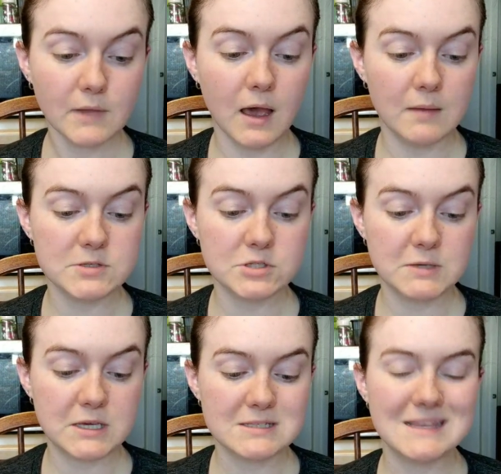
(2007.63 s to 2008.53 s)
And so
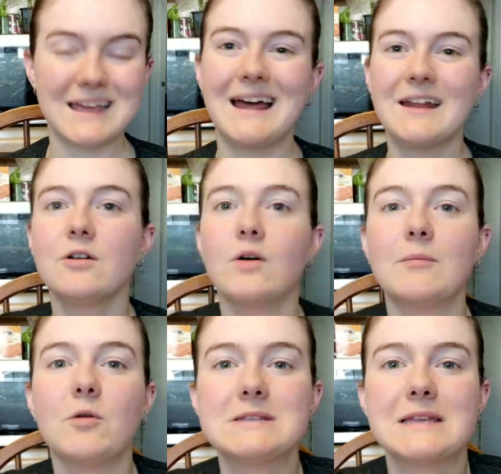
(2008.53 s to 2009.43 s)
because of that, I don't know,
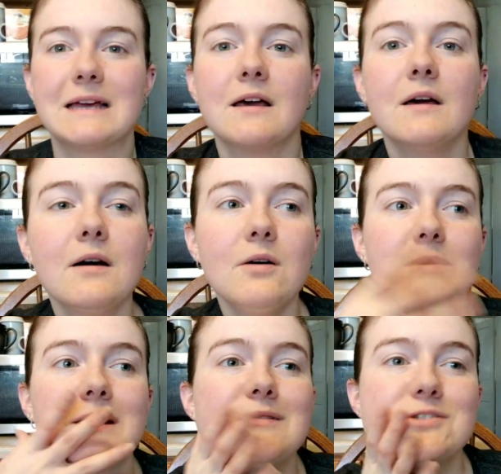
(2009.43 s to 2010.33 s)
I'm always like, oh,
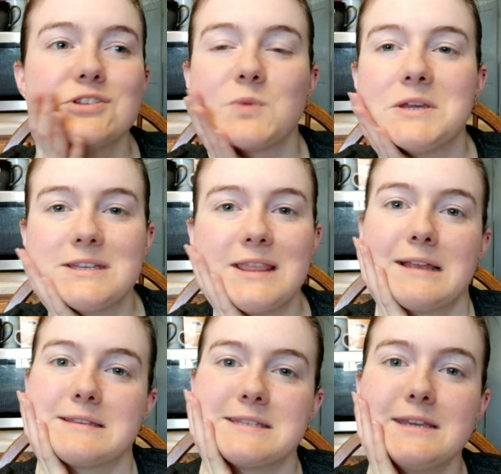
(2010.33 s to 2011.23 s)
well, now I just wasted
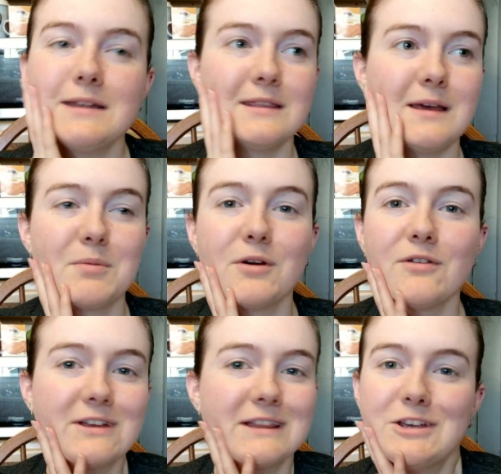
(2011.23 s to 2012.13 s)
that seed and that
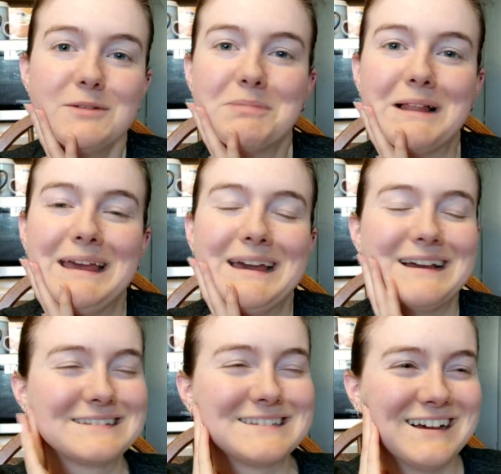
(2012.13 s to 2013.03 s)
perfectly good
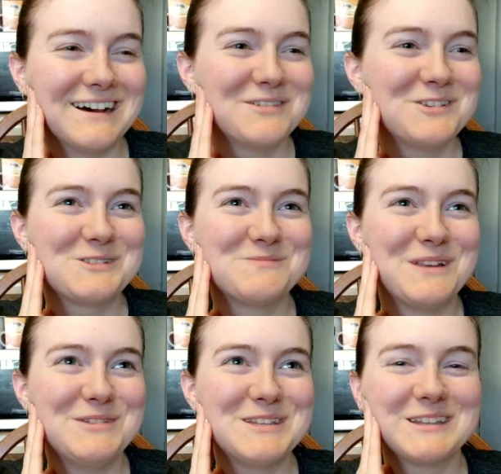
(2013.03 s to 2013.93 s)
plant, which is
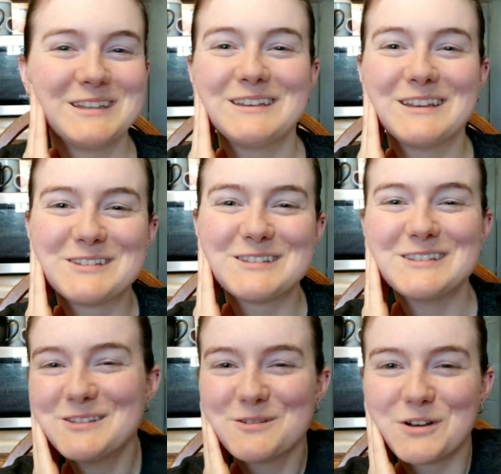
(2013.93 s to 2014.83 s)
maybe silly because
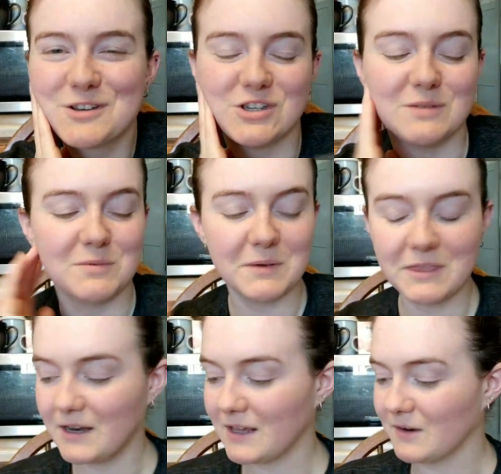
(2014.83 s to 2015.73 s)
seeds are pretty cheap. But
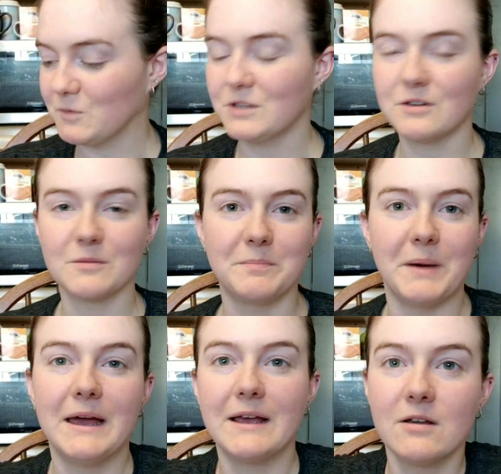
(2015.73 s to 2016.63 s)
then again, when you're
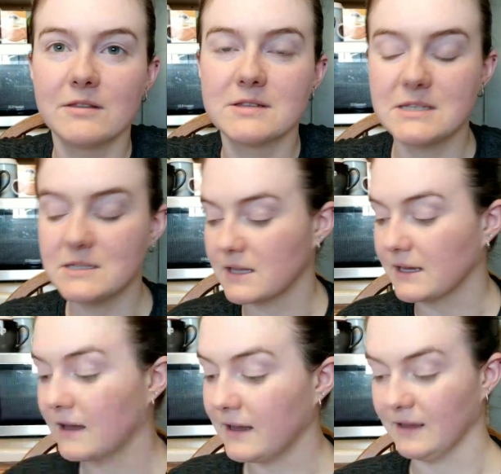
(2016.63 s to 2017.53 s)
buying all the seeds
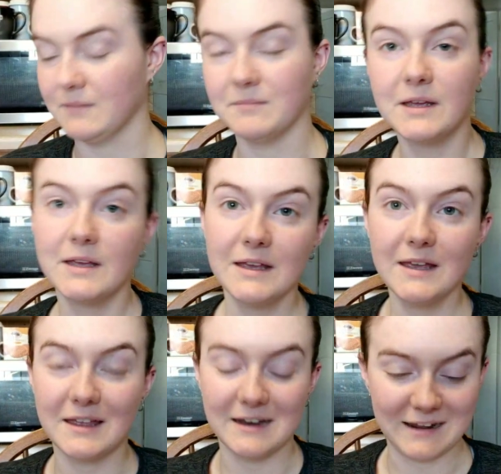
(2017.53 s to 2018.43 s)
like I am,
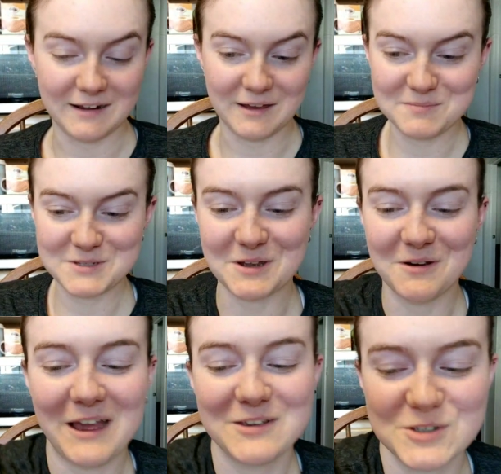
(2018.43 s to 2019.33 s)
it can add up.
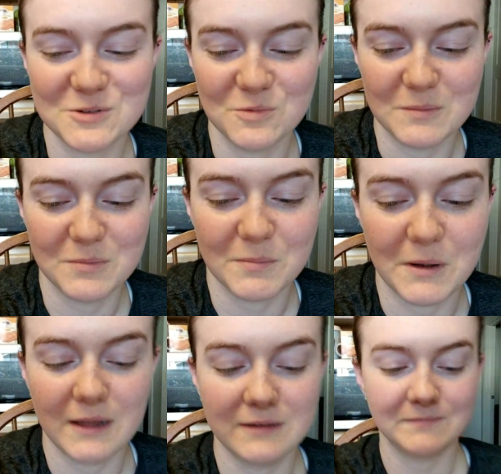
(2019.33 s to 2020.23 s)
So I just do 1 per
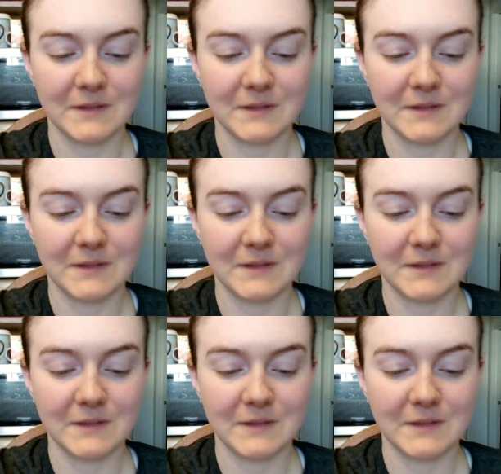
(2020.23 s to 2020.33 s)
pod